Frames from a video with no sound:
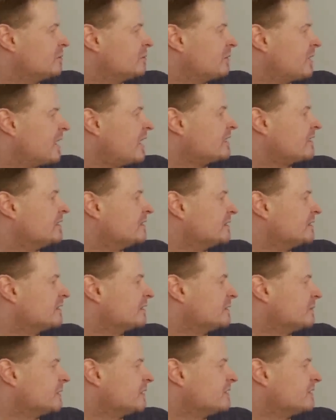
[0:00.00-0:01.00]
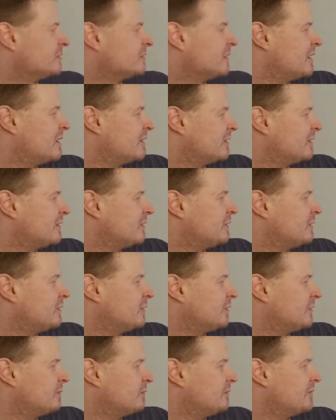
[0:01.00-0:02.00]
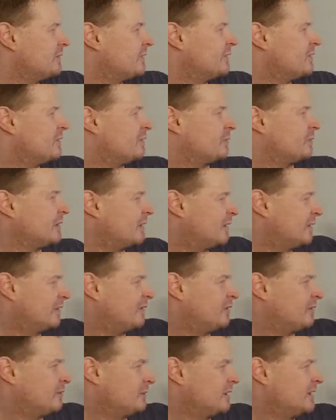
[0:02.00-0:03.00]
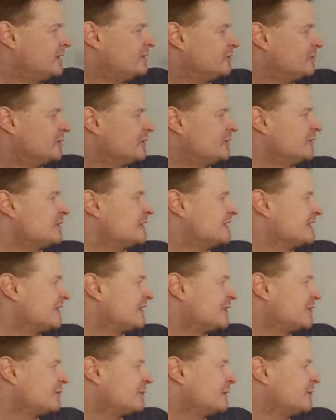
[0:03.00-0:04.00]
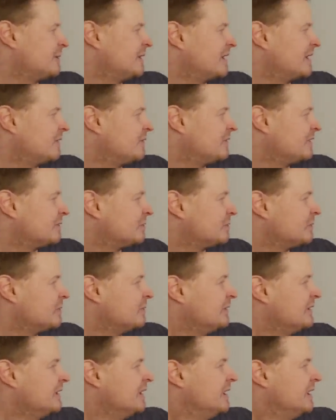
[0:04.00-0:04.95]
practicing and messing around in a little 3-on-3 drill, the three being invisible.